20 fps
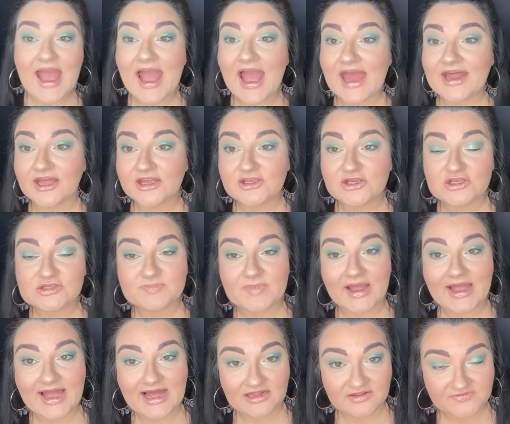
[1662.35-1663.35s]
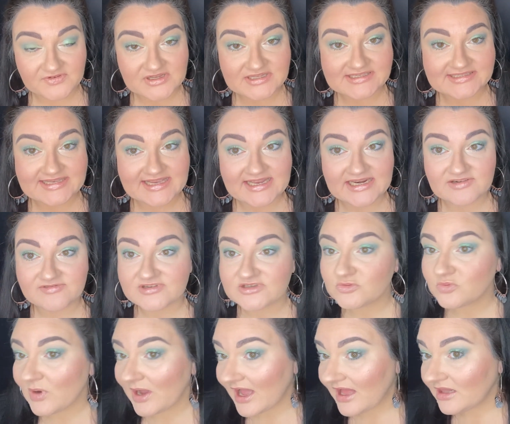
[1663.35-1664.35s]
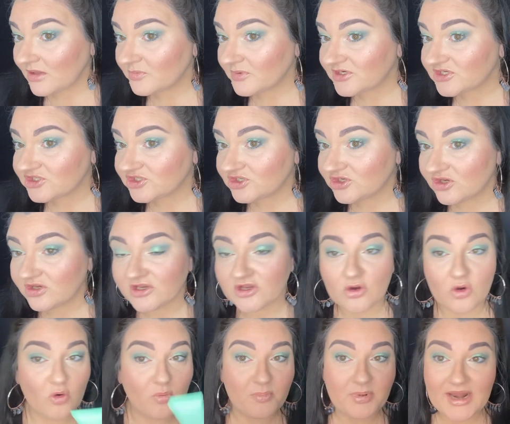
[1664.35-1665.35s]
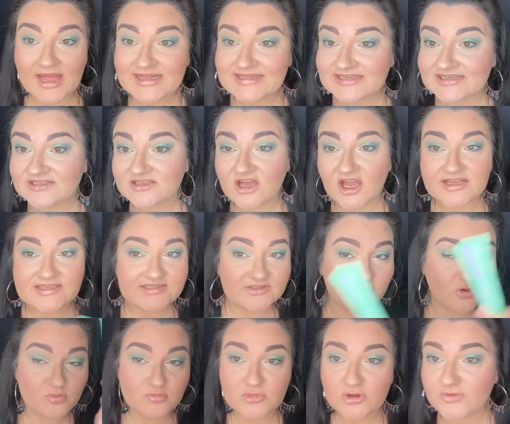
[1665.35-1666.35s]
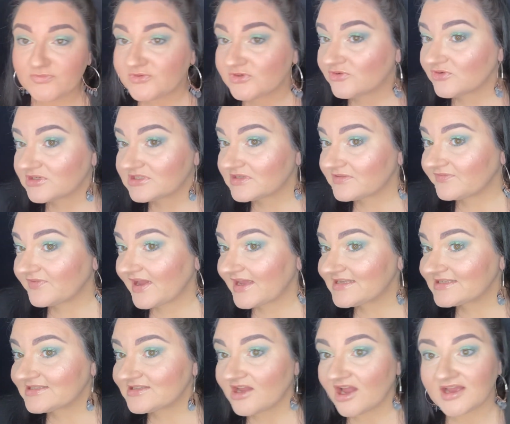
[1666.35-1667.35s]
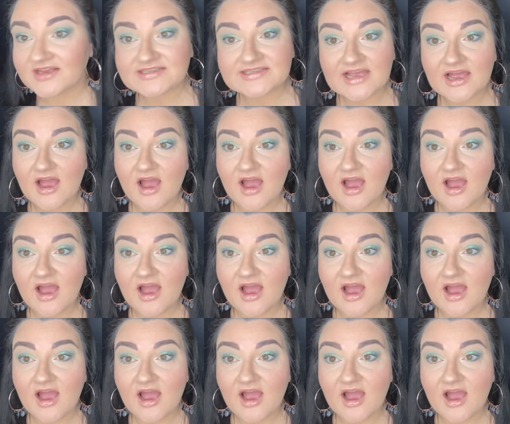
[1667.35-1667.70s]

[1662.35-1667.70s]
And I used my e.l.f. concealer as well, which took it all blended nice. It all moved across the face nice.